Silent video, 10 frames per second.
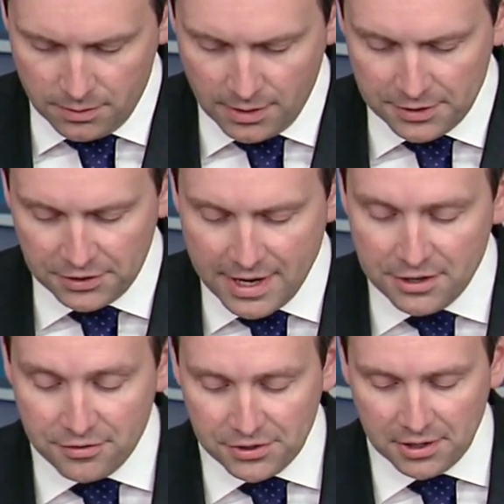
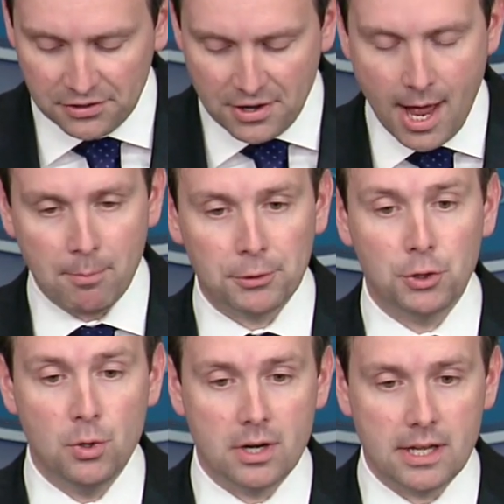Today's visit is an
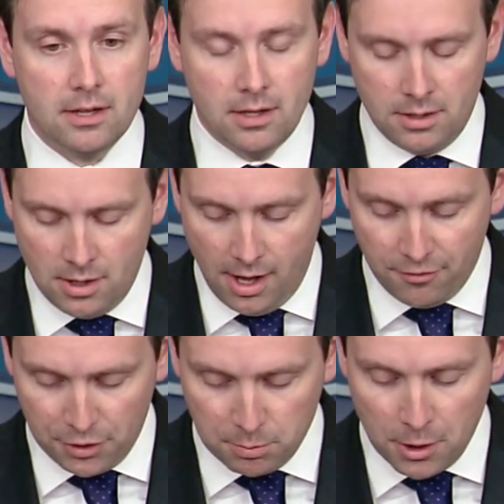opportunity
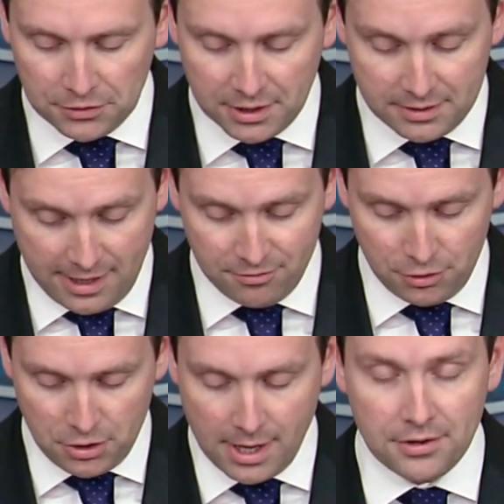for the president and for
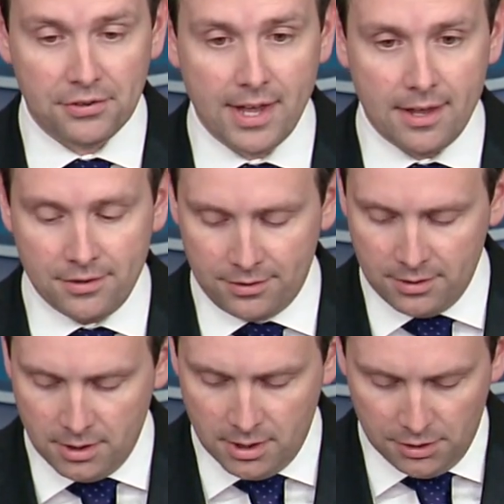the United States
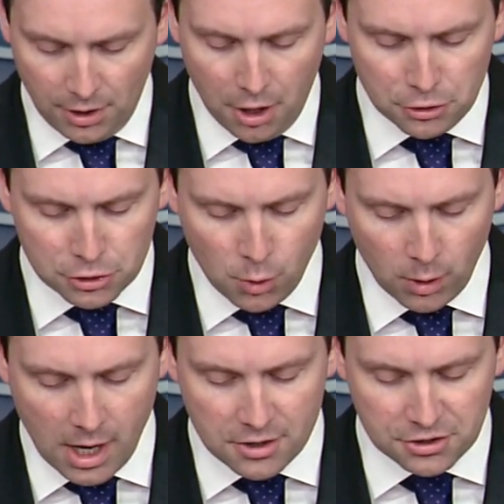to
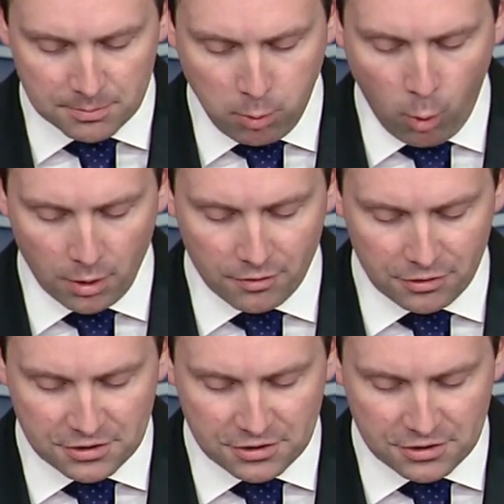underscore our support for